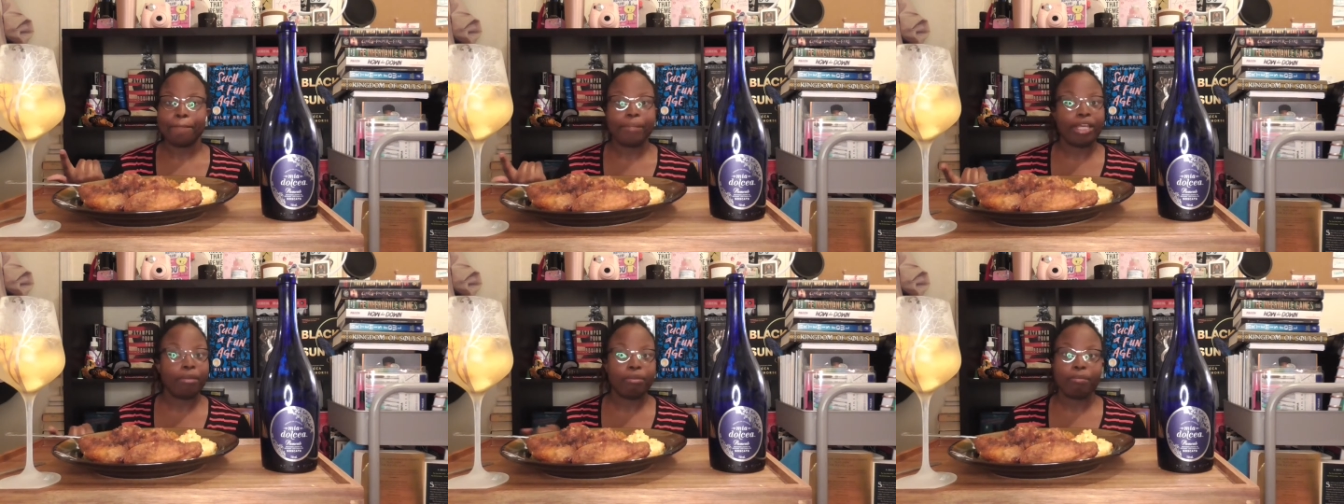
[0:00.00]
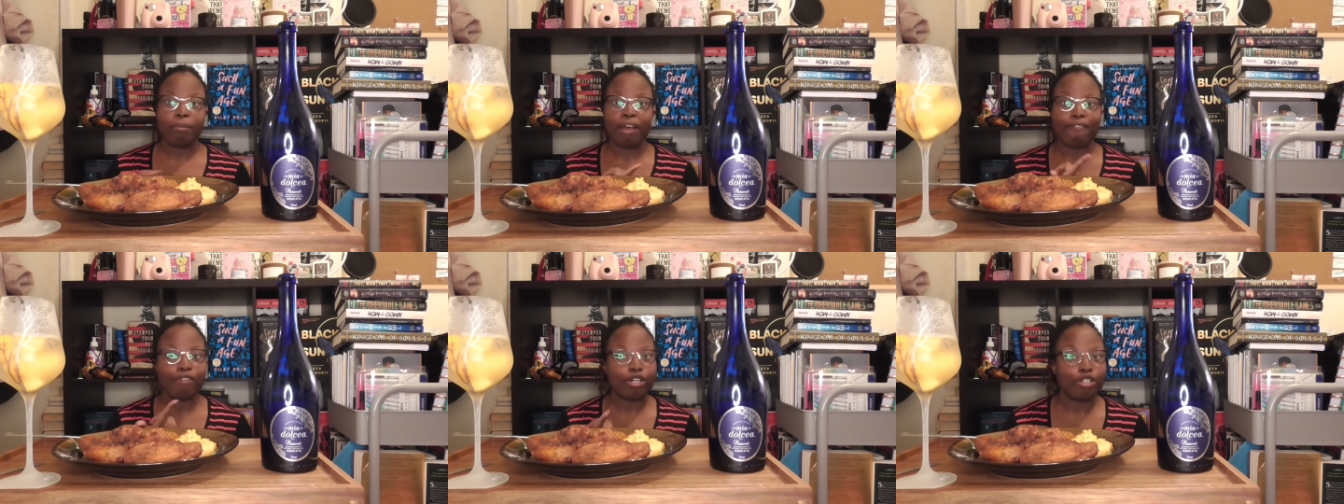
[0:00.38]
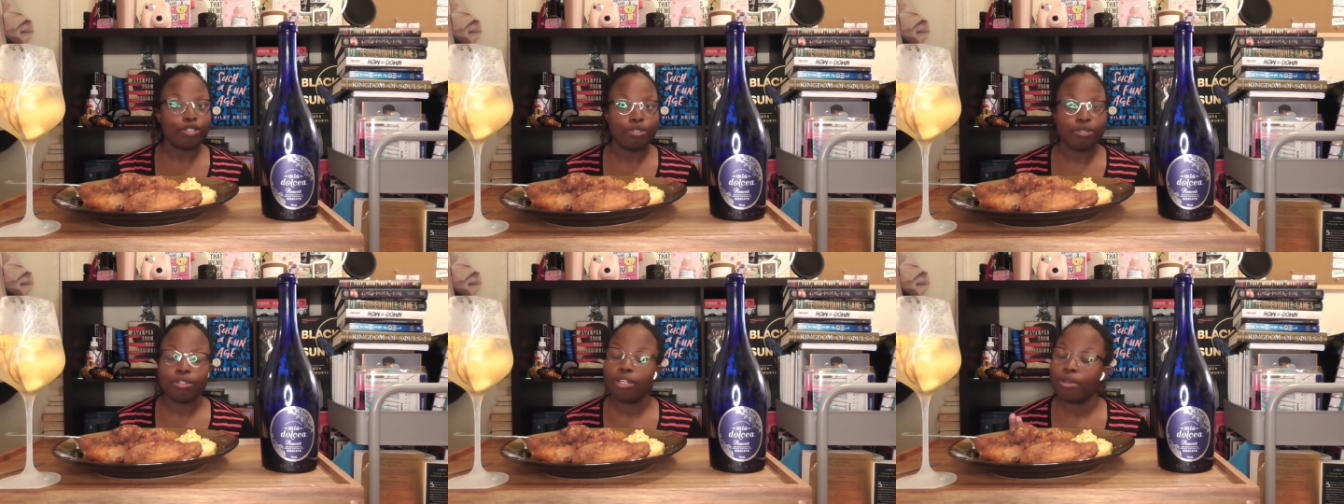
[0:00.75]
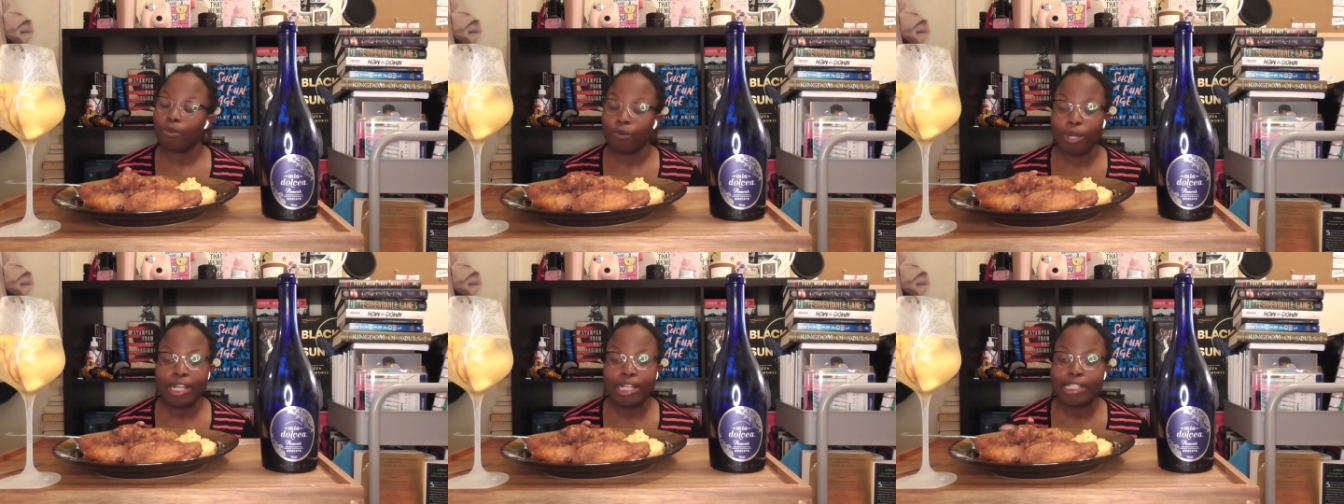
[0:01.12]
"Baby, my first
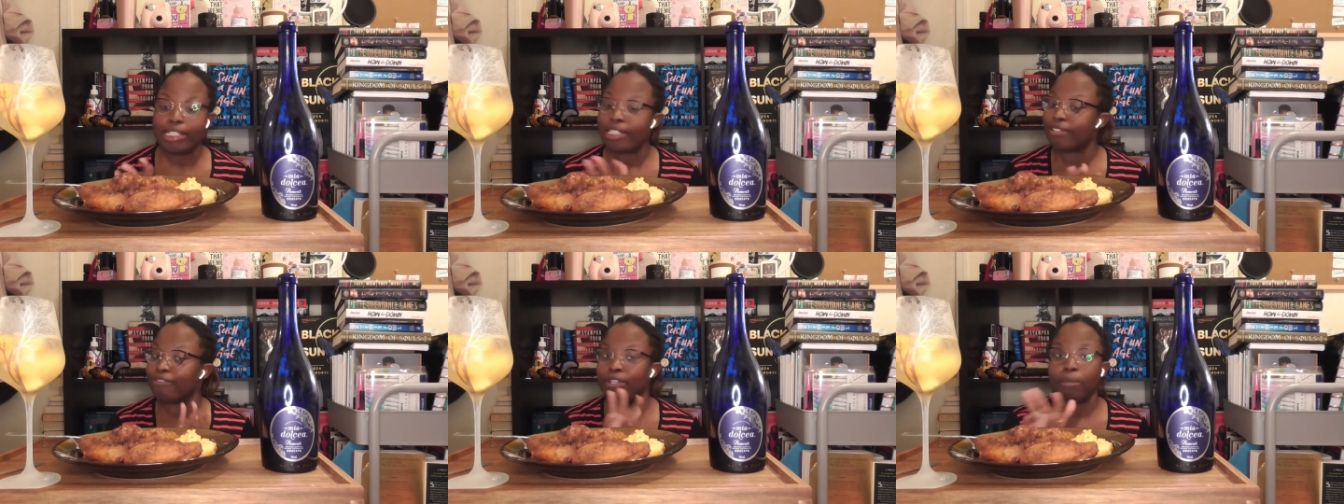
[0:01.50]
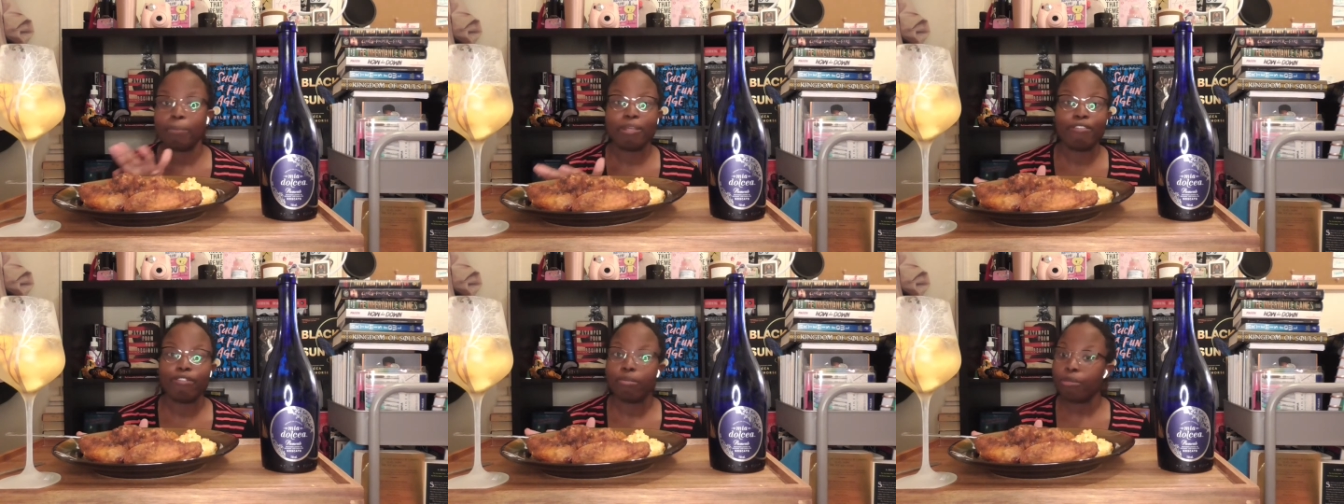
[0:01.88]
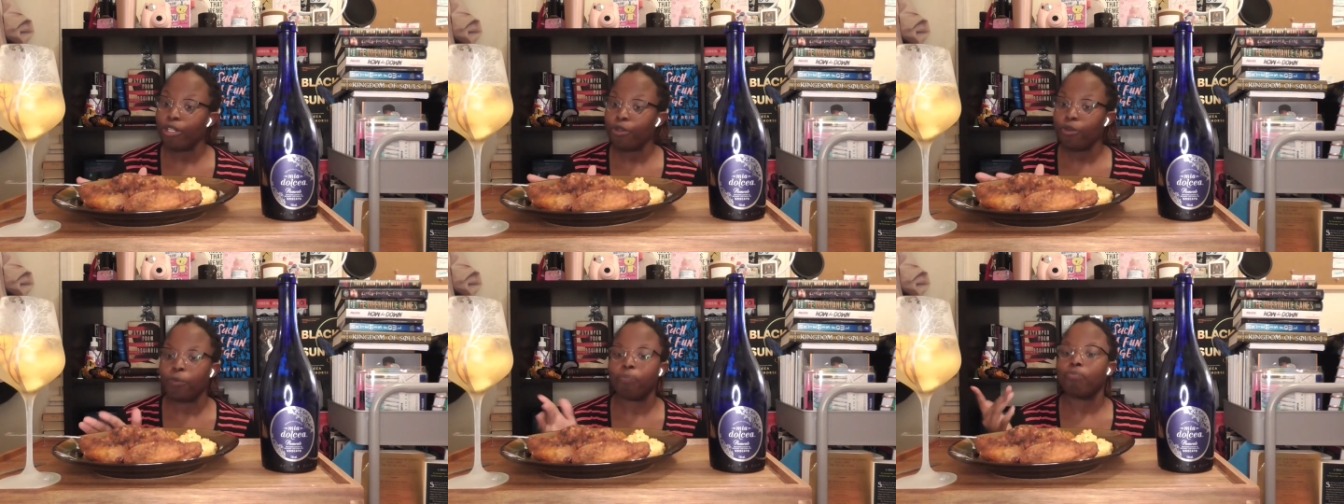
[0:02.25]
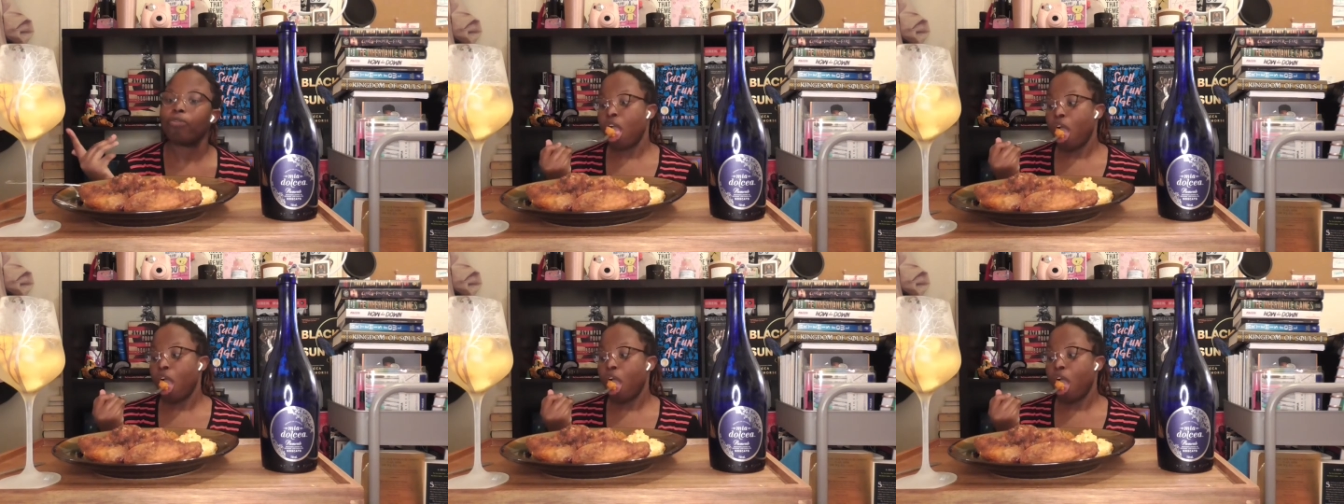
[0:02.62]
wings is going to be from you."